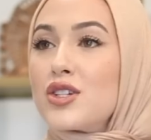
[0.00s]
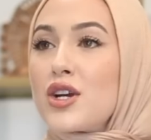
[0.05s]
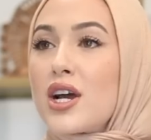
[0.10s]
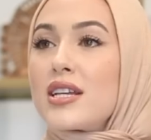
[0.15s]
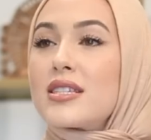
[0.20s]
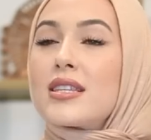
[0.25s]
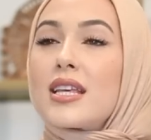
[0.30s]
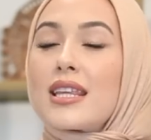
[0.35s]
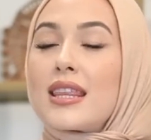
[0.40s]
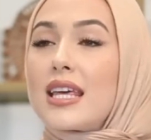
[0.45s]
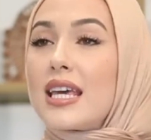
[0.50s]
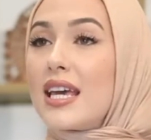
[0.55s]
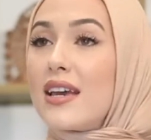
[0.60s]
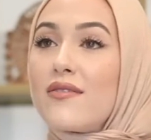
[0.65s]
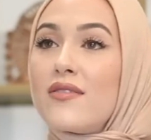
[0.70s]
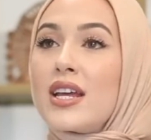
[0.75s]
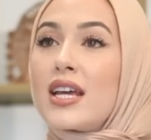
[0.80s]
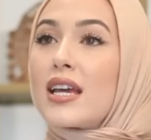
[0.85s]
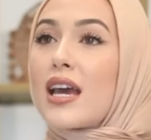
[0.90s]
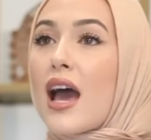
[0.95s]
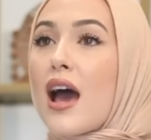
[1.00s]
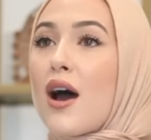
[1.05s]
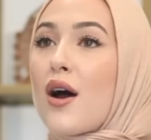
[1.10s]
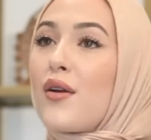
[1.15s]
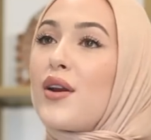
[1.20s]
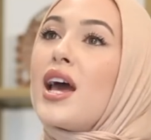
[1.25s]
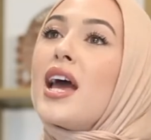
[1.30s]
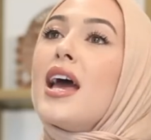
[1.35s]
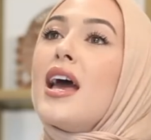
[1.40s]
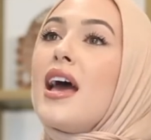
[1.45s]
dress, like the evening
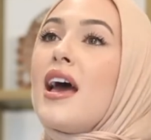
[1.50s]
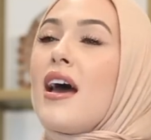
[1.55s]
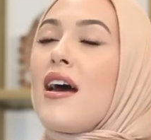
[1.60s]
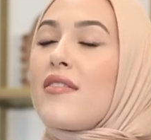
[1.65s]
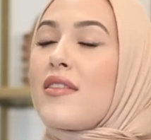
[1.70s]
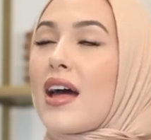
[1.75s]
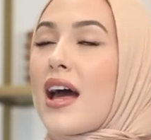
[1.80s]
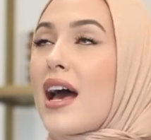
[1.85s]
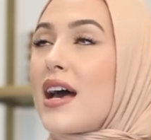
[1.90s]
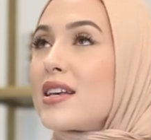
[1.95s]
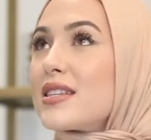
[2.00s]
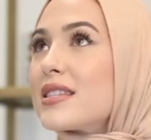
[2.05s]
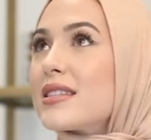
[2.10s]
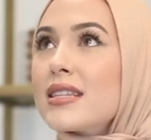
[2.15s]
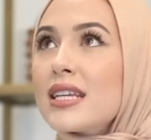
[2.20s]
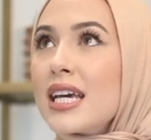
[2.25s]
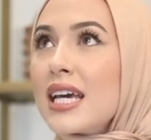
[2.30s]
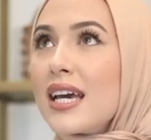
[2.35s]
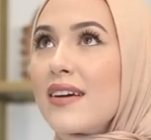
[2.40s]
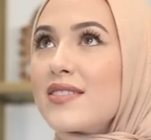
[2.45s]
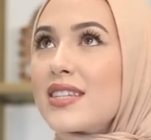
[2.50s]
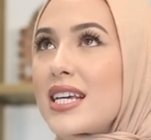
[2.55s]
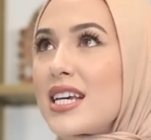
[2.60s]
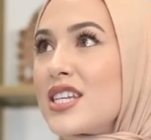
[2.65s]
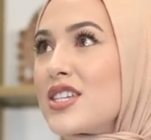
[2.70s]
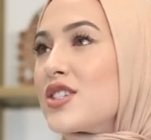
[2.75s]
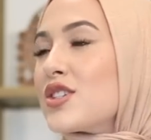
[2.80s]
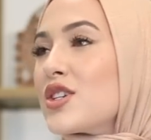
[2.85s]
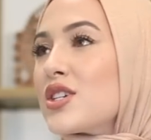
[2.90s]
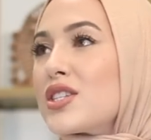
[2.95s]
gown that has sleeves,
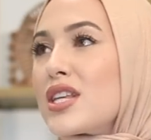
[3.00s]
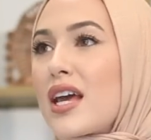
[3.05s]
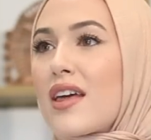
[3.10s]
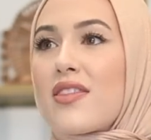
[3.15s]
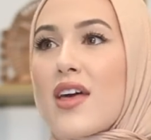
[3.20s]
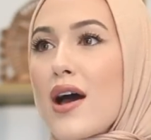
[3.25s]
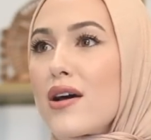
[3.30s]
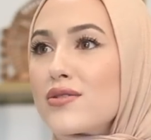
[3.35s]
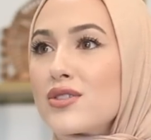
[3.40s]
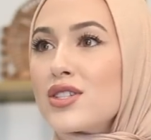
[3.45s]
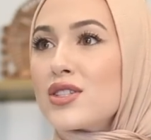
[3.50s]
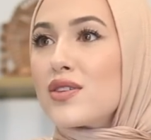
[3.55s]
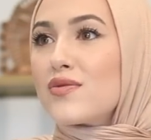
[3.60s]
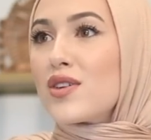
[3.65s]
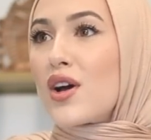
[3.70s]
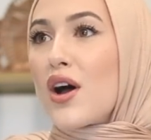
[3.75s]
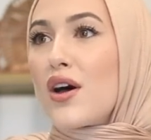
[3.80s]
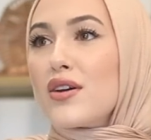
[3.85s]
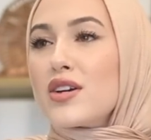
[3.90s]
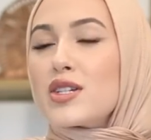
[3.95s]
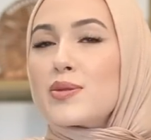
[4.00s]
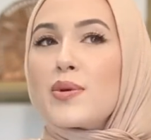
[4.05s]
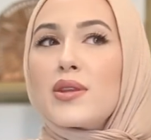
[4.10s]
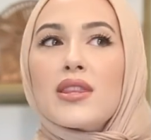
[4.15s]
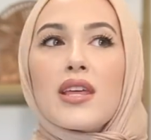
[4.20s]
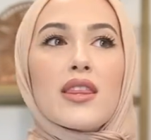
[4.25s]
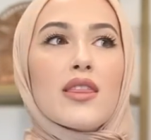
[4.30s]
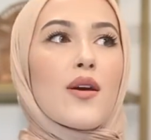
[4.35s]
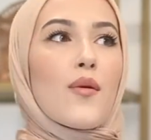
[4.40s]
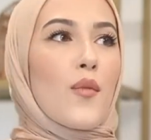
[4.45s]
is just like thousands of dollars, but
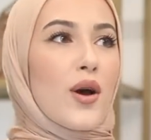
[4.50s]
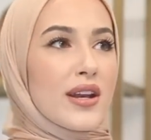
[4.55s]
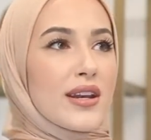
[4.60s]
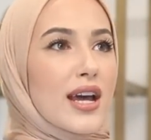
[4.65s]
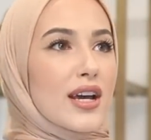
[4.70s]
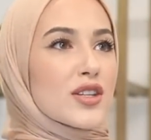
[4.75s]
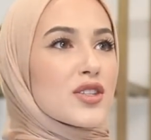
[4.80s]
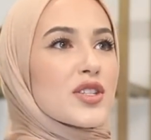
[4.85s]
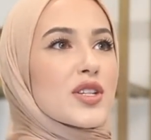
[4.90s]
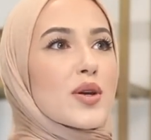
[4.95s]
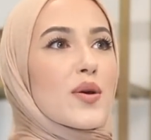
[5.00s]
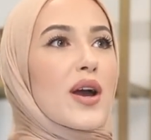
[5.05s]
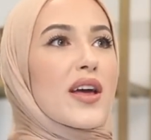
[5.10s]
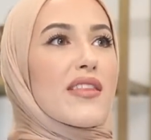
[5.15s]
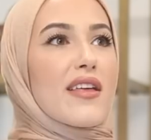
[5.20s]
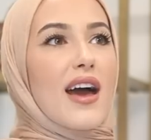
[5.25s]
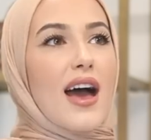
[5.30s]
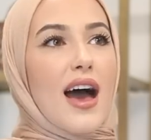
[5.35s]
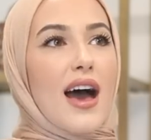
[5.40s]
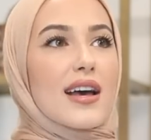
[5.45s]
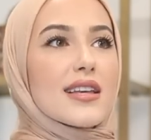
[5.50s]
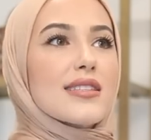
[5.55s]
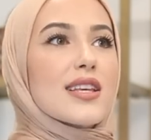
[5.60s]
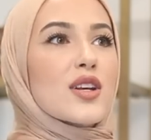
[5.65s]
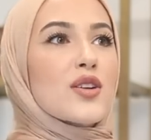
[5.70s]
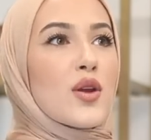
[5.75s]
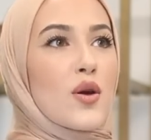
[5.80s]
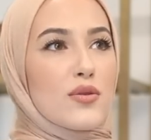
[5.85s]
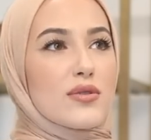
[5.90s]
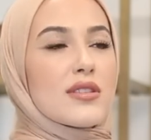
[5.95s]
then the one next to it that has like
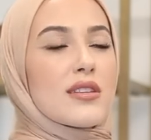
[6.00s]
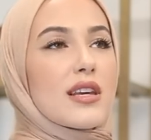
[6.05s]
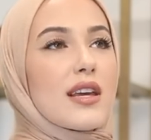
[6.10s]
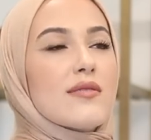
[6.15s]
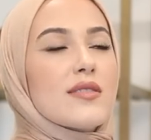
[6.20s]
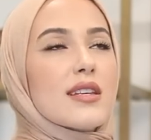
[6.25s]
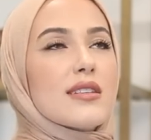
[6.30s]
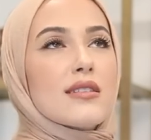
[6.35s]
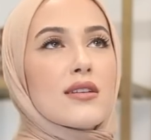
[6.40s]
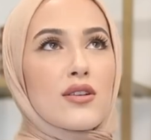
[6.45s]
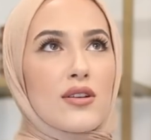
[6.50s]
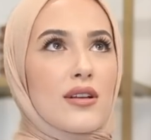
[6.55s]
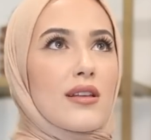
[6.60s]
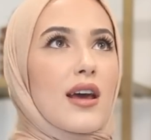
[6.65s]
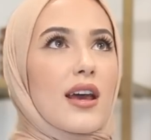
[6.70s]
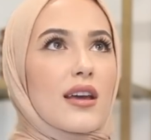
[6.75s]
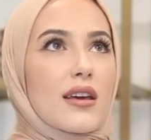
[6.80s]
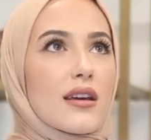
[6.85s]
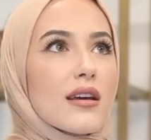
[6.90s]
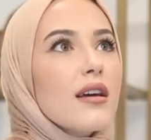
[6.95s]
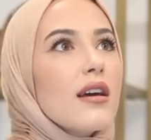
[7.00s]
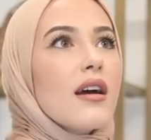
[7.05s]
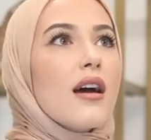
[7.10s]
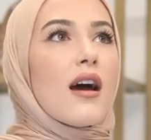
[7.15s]
no sleeves is literally like